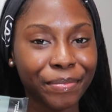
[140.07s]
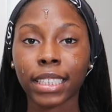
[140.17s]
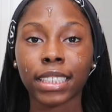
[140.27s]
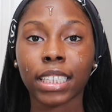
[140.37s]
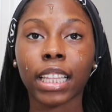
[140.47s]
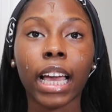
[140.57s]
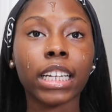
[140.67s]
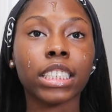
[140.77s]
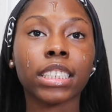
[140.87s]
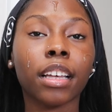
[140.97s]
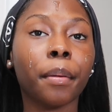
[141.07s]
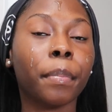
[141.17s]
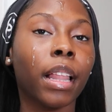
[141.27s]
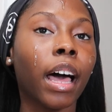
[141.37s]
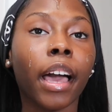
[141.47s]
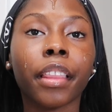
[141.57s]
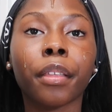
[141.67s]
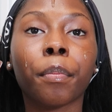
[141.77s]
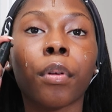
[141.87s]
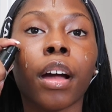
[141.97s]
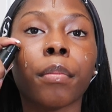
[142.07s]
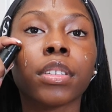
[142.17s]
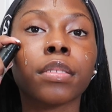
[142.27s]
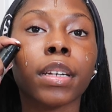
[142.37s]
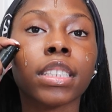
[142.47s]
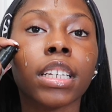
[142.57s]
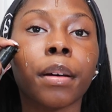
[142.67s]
Basically, I just applied the primer to my skin.